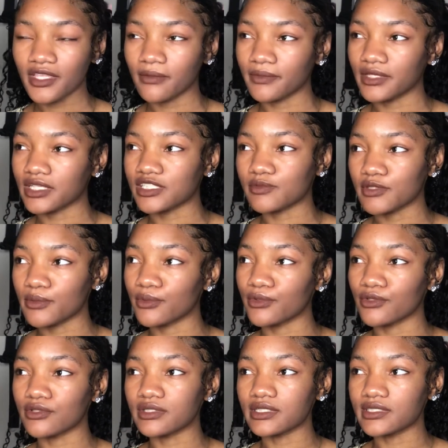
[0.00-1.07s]
because people
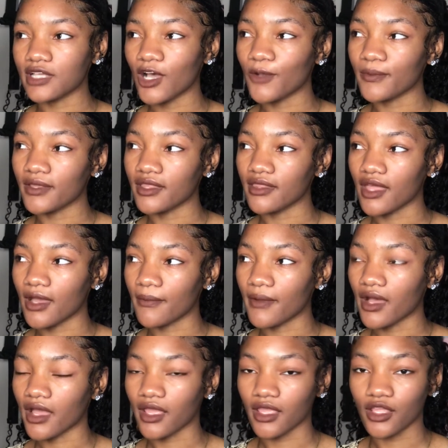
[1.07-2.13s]
used to tell me that
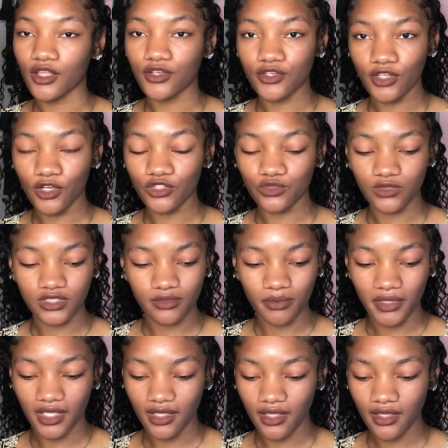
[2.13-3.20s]
my nose was big.